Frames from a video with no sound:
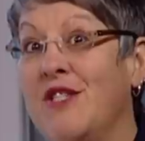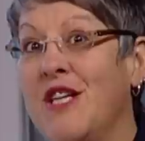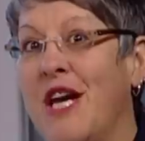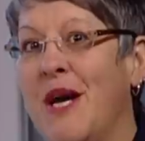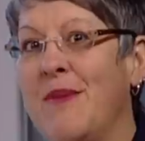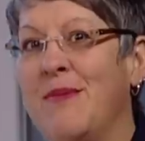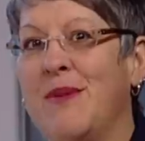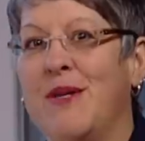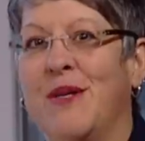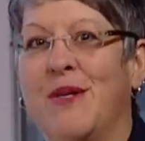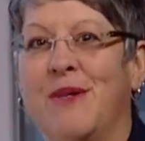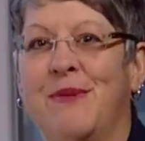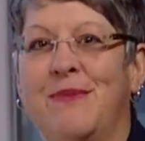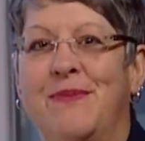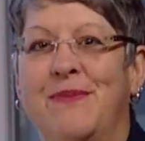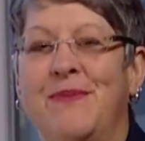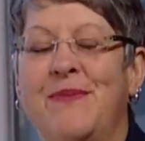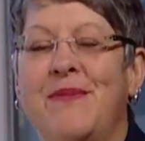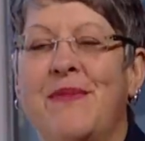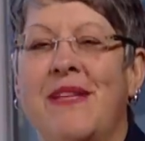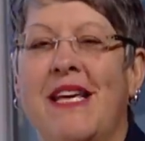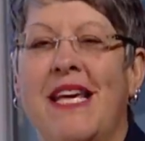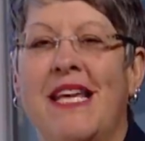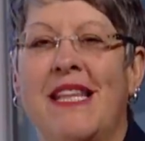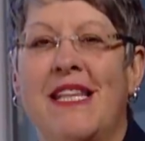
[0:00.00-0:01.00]
chapter.
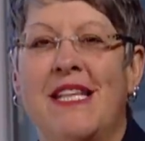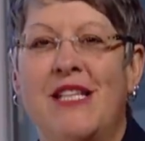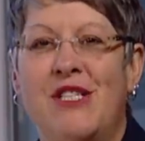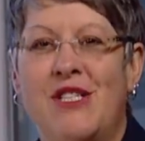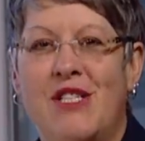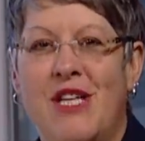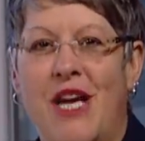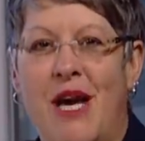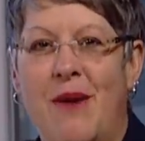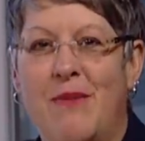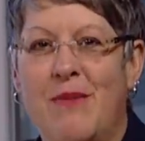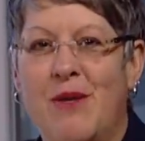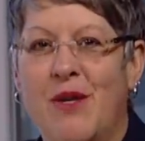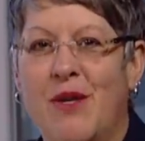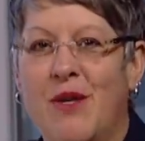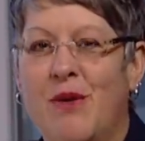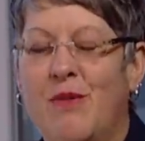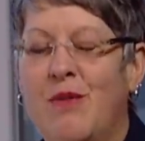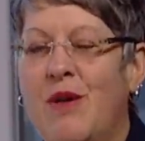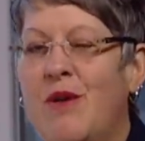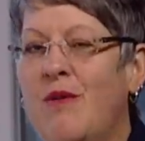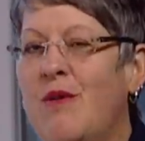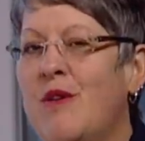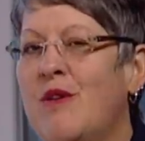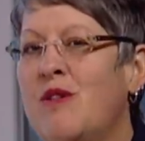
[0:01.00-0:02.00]
In this chapter,
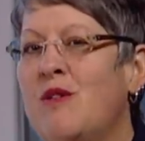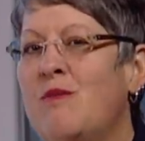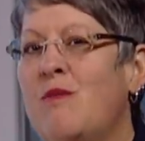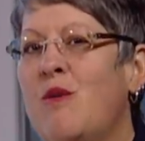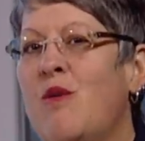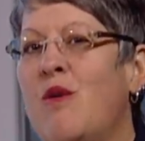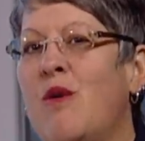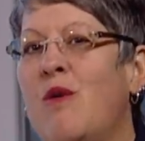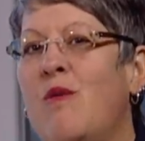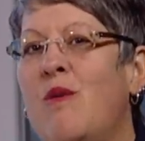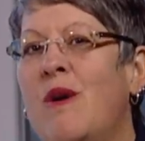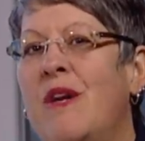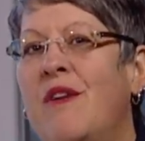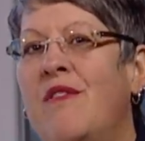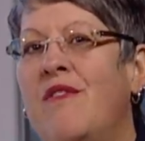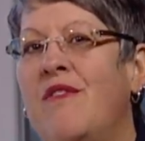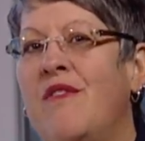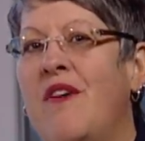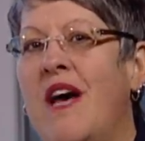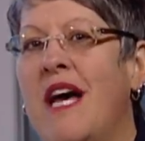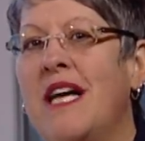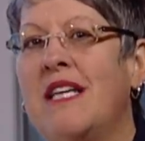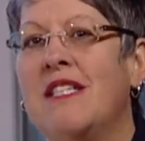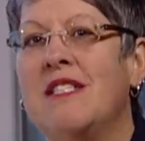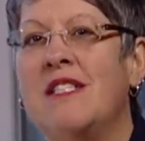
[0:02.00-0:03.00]
we will explore what
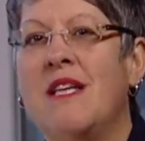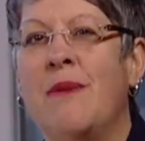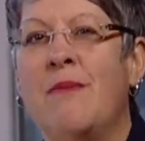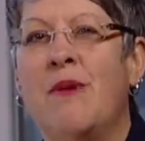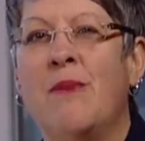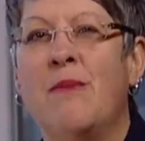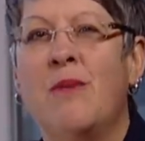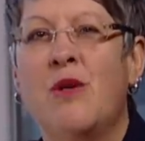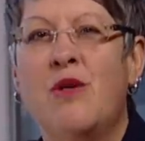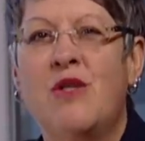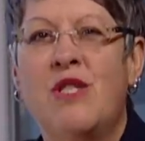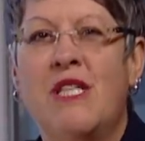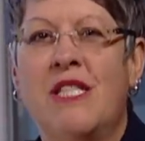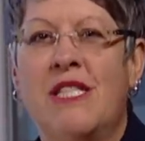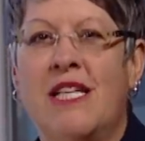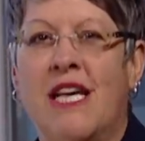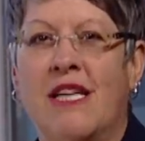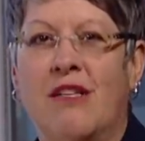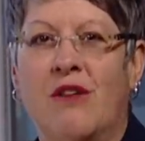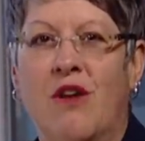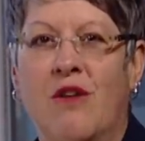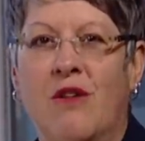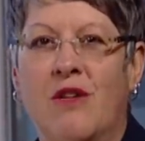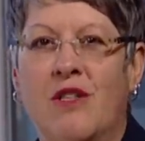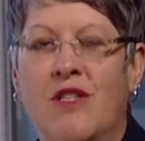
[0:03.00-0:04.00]
effects some emerging
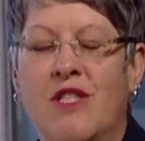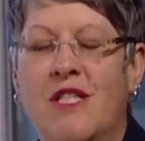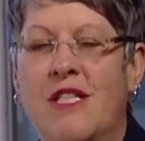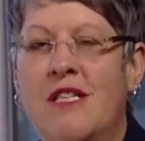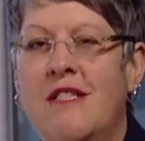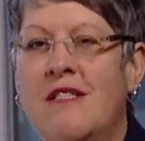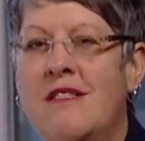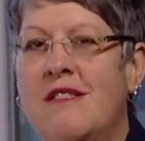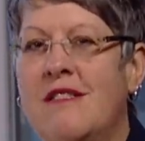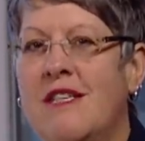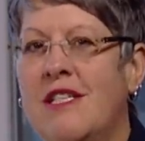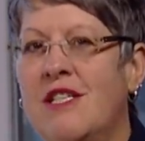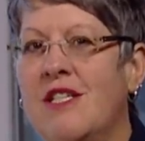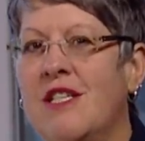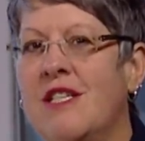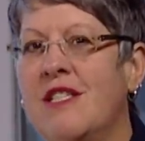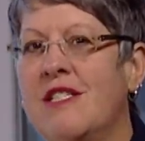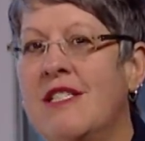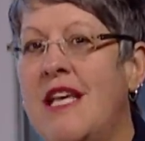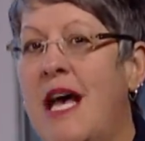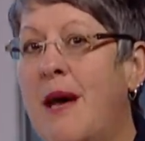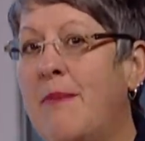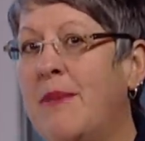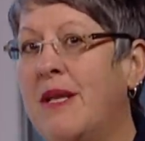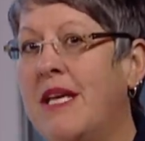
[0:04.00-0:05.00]
technologies, such
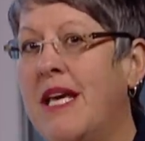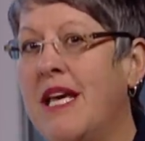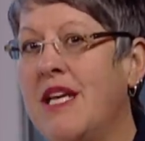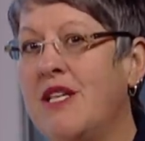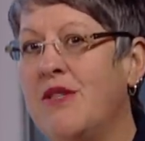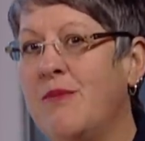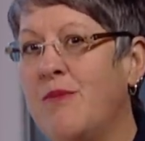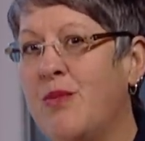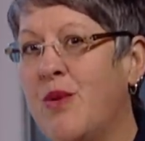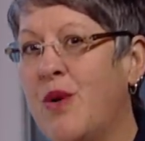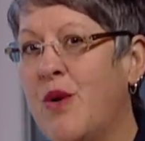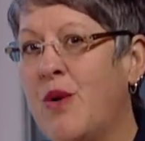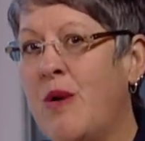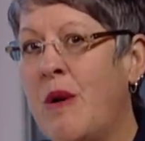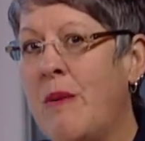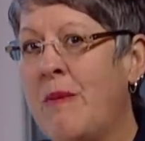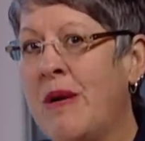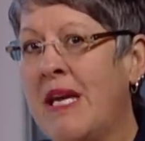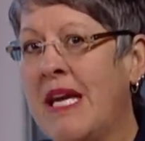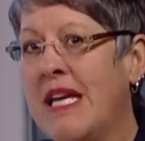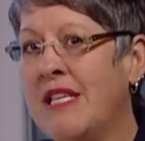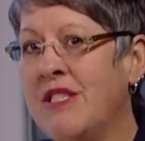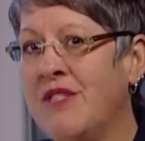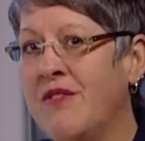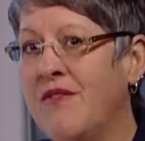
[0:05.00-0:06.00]
as application
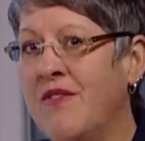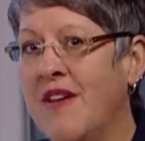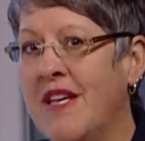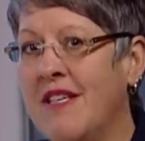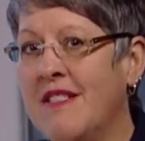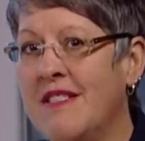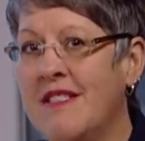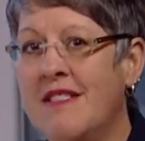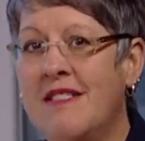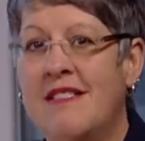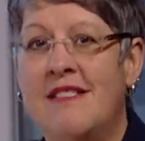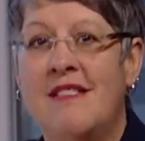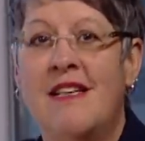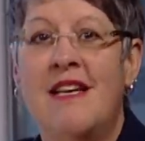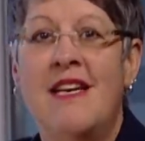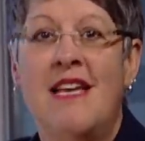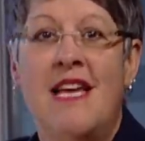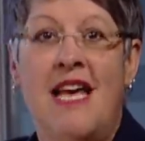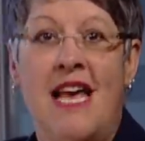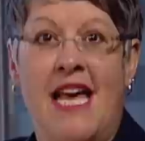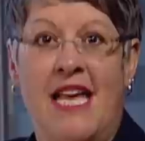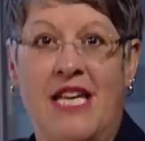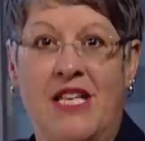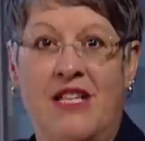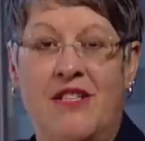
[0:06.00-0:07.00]
programming interfaces
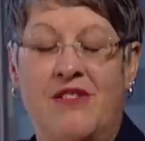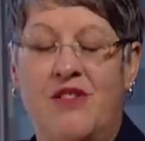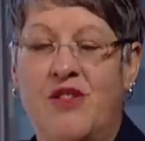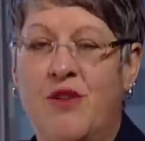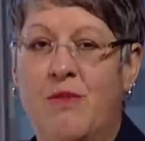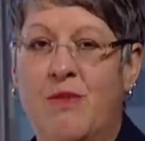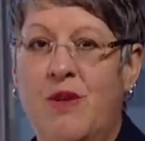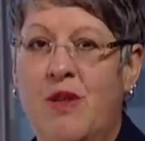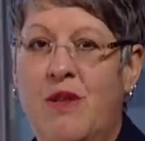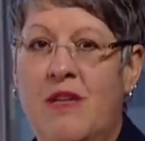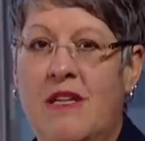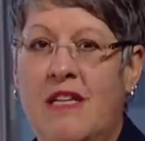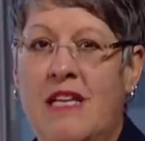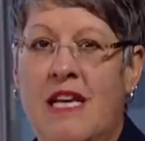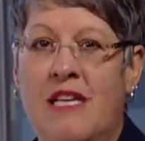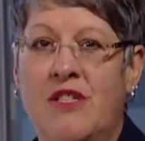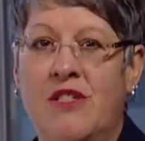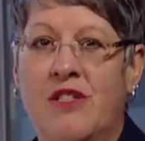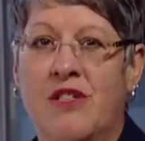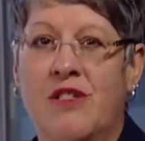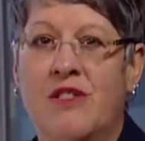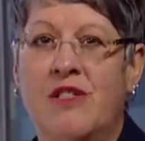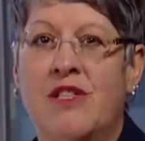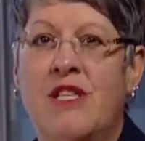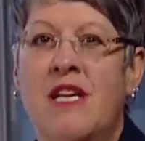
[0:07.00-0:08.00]
and distributed
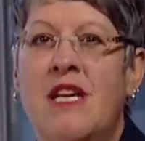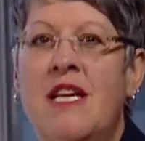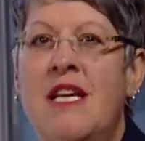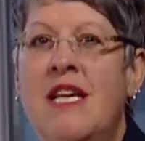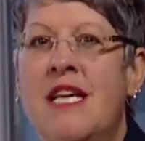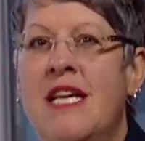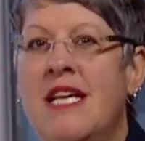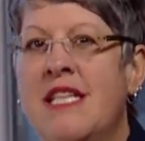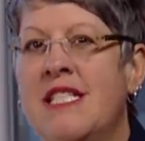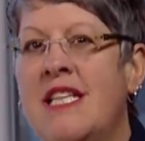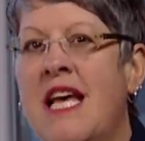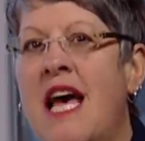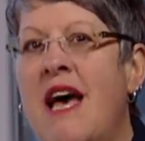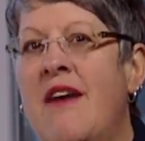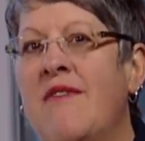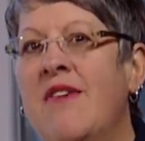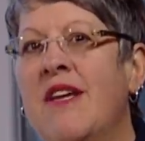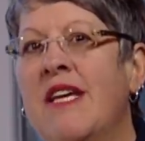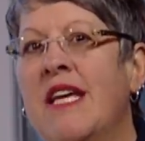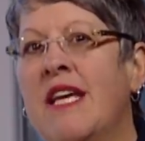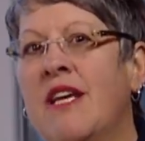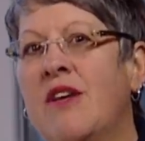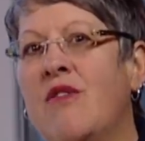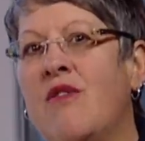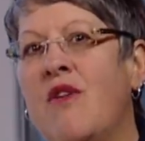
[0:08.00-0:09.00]
ledgers, is
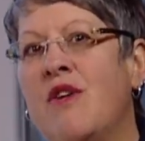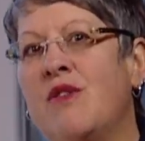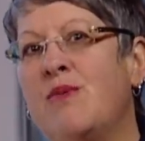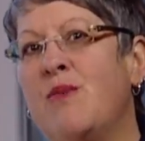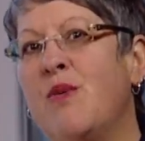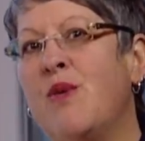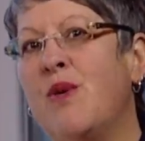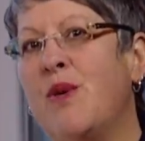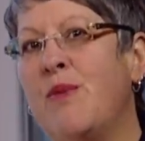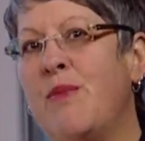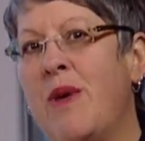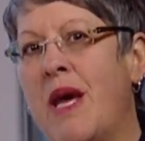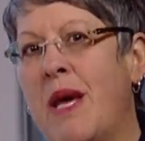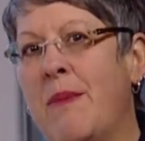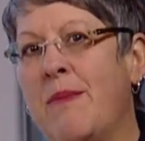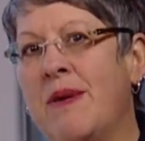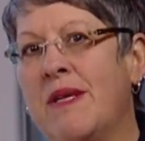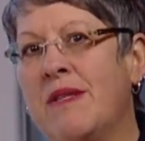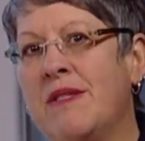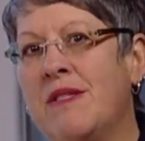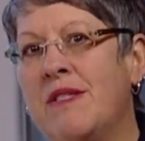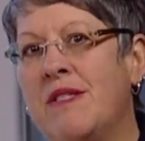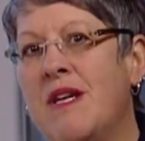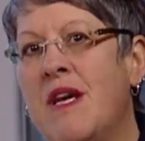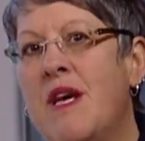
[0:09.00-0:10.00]
having in cross-border
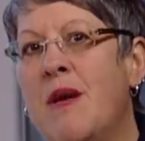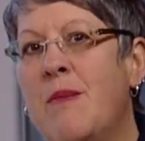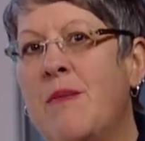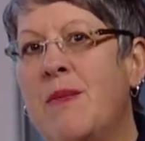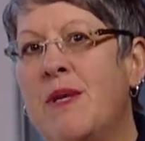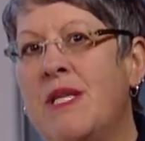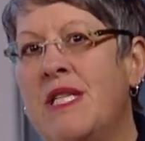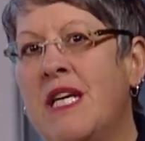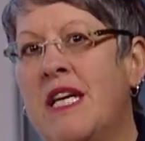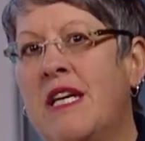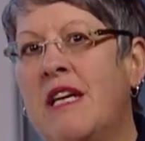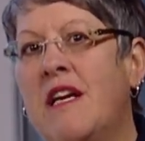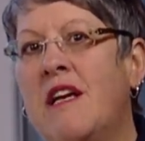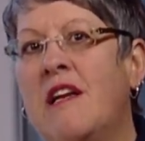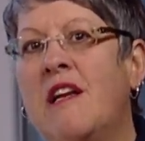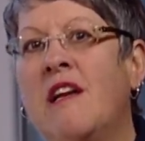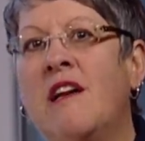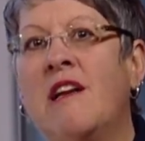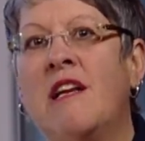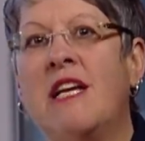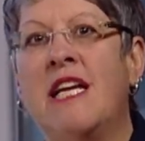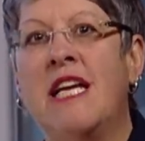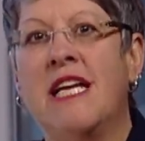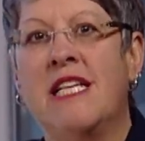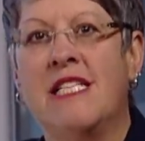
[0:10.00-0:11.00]
payments,
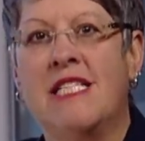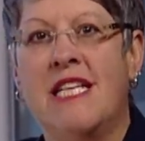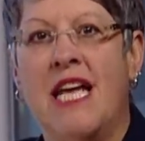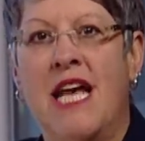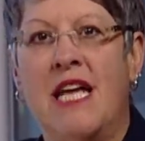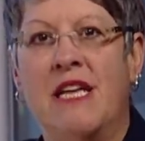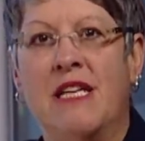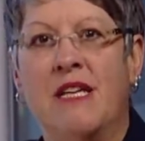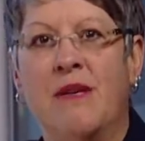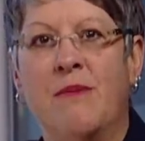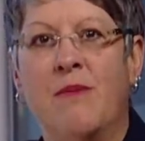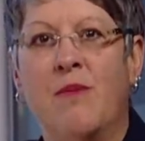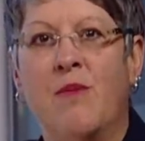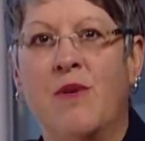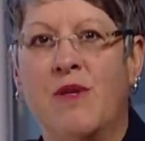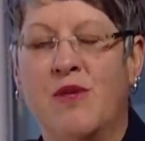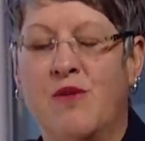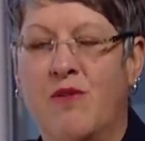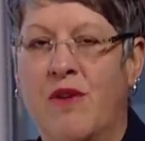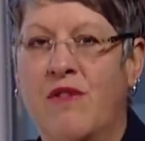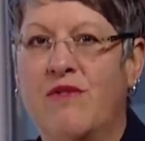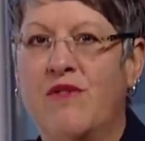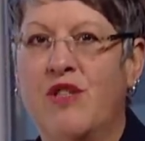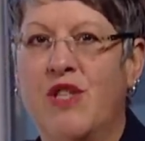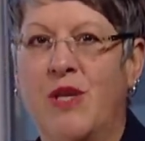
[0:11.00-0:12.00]
particularly in tandem with
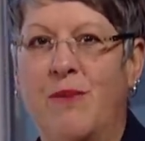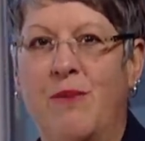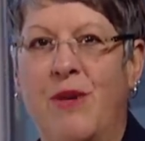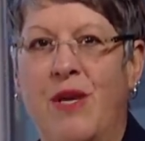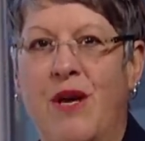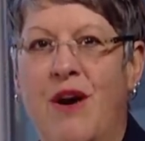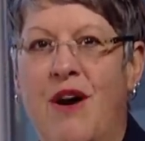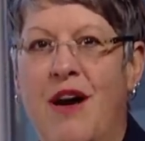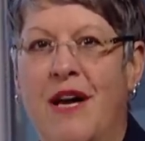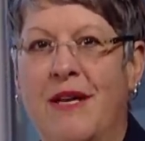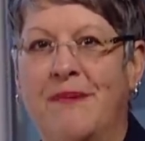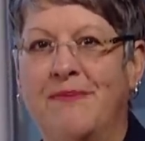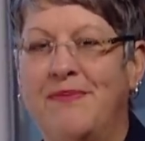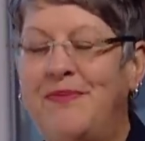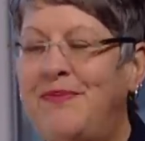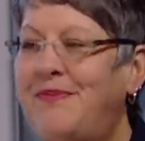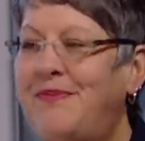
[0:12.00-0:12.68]
SWIFT GPI.